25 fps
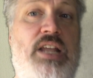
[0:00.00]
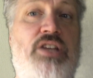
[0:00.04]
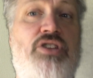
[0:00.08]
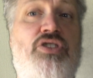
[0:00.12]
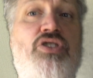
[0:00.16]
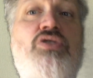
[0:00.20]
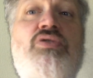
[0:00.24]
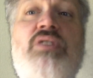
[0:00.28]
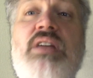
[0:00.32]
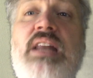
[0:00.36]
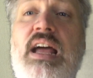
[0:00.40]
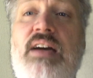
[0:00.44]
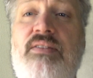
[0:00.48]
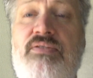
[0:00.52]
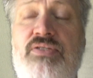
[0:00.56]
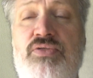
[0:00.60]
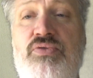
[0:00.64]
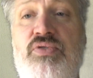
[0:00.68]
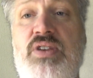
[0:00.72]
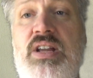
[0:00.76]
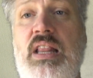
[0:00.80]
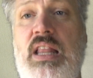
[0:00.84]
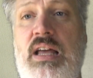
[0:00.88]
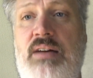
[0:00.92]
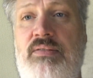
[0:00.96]
So you can have
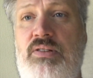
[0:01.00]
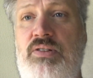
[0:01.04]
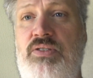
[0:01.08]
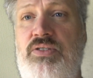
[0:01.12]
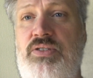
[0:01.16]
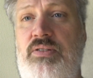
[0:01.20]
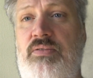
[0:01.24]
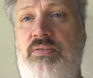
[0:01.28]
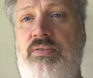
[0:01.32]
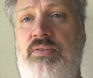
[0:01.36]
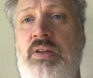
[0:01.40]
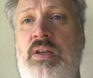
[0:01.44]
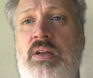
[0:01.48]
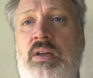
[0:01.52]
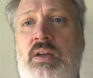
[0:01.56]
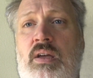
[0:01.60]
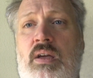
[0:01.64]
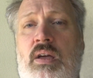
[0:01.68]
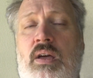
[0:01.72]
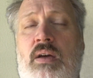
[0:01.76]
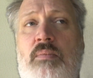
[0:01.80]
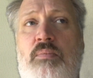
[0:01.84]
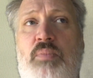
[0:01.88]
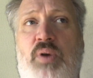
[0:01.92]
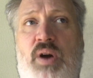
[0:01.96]
three levels of
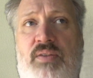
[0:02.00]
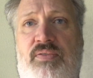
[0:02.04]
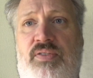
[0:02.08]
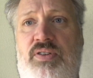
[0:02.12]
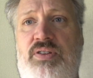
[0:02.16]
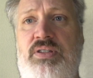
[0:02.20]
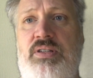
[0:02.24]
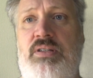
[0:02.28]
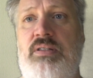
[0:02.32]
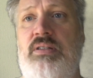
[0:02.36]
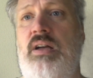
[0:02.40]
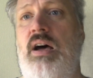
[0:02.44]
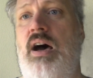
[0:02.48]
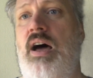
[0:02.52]
preferences: